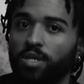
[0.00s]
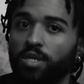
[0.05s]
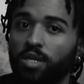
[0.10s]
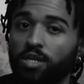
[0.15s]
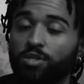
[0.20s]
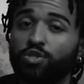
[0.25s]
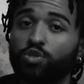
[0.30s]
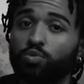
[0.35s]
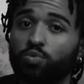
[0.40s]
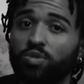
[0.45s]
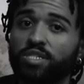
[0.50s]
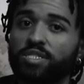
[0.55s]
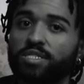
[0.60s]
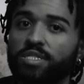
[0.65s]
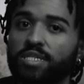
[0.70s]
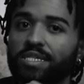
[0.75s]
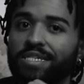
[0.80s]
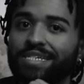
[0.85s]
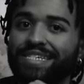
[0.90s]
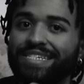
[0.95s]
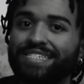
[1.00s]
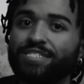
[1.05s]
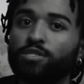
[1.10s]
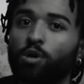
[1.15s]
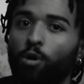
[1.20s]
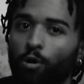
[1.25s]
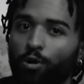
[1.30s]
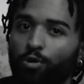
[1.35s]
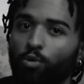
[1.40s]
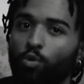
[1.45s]
Jud Süß is
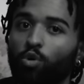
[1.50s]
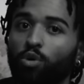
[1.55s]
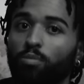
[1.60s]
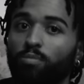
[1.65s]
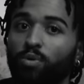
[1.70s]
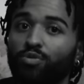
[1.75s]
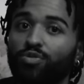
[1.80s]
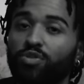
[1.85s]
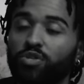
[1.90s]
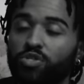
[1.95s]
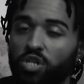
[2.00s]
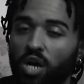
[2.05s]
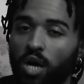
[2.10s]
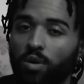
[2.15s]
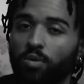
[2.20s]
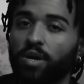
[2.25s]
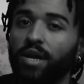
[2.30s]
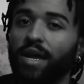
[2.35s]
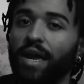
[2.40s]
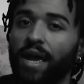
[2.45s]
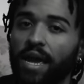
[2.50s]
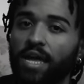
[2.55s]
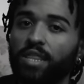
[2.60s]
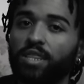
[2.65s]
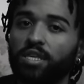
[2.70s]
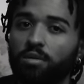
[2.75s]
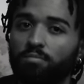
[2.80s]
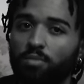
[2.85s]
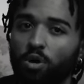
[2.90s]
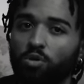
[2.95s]
art horror, both the genre and
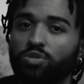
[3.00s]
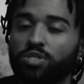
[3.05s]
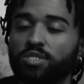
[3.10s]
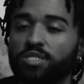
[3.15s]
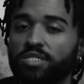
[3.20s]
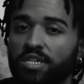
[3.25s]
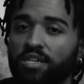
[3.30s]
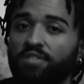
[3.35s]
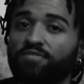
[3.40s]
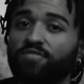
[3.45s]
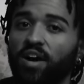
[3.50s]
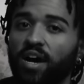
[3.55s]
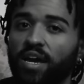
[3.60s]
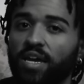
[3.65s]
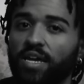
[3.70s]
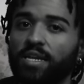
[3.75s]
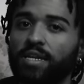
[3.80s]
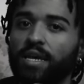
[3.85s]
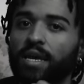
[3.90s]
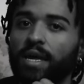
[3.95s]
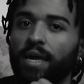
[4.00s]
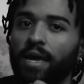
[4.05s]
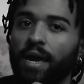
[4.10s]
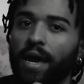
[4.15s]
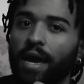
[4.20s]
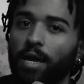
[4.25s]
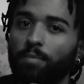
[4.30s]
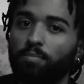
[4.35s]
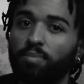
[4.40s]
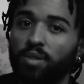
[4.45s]
the emotion signifying it
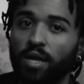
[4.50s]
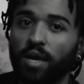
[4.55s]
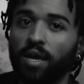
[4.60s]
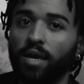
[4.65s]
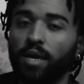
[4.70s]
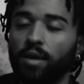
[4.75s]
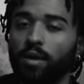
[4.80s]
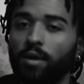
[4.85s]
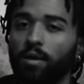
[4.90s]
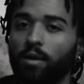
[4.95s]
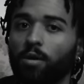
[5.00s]
at play.